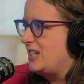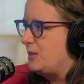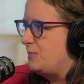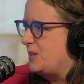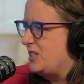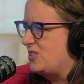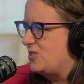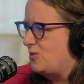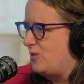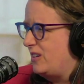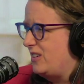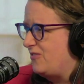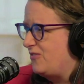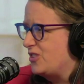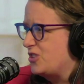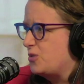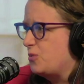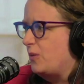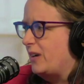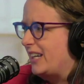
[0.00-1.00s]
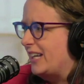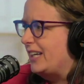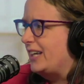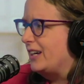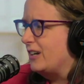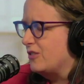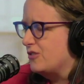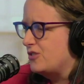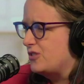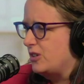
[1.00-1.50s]
to be screened for 20
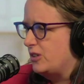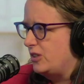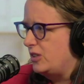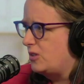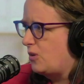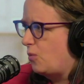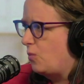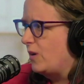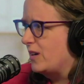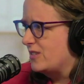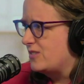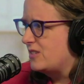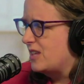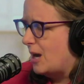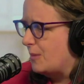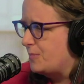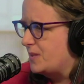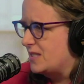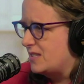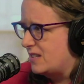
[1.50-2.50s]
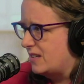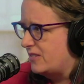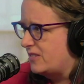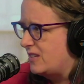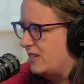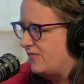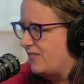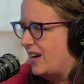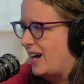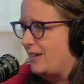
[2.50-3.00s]
years. So, you don't want to stop at
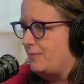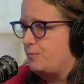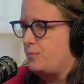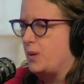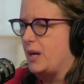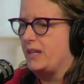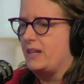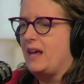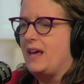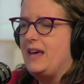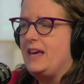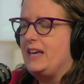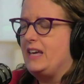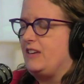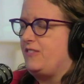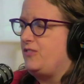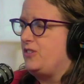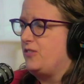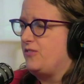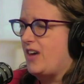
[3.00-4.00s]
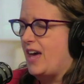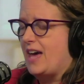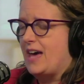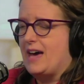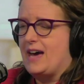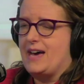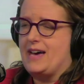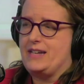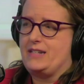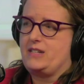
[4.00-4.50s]
65. But if you've
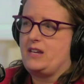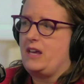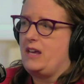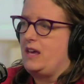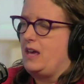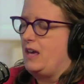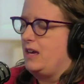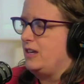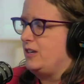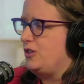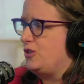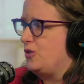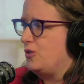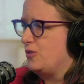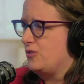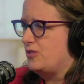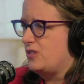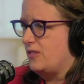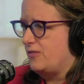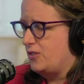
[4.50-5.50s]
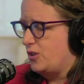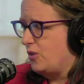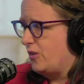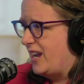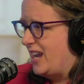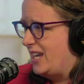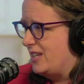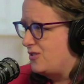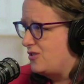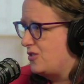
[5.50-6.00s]
had your cervical
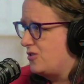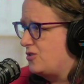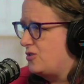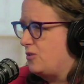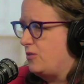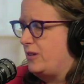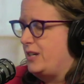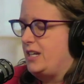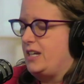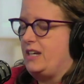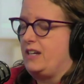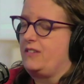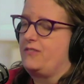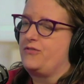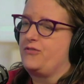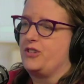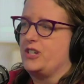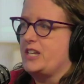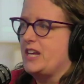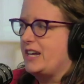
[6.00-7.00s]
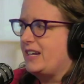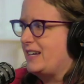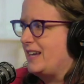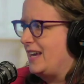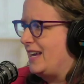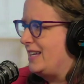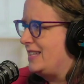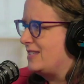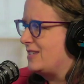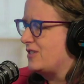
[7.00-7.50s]
cancer screening for
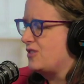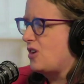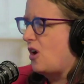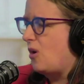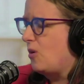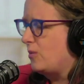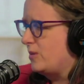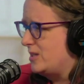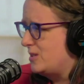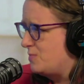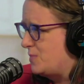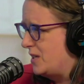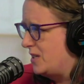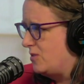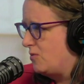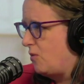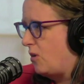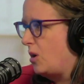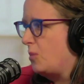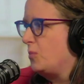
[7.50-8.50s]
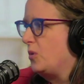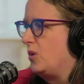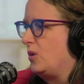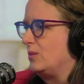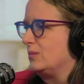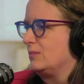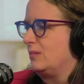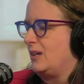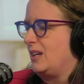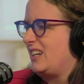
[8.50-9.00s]
decades, it's always been
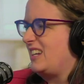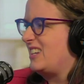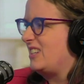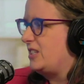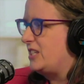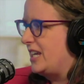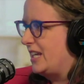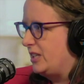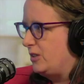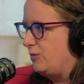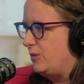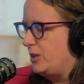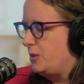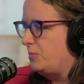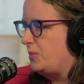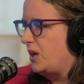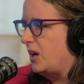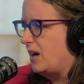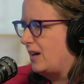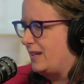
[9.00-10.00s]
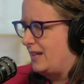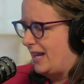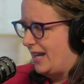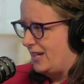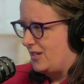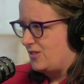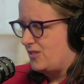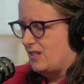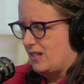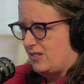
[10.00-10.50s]
normal. Continuing beyond
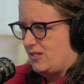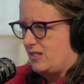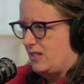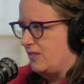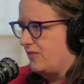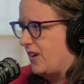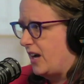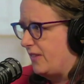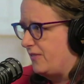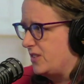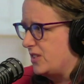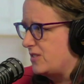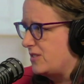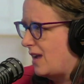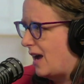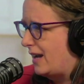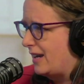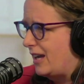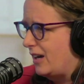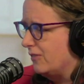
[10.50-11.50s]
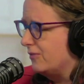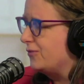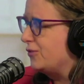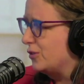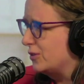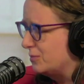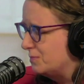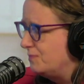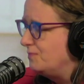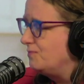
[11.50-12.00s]
age 65 is not helpful.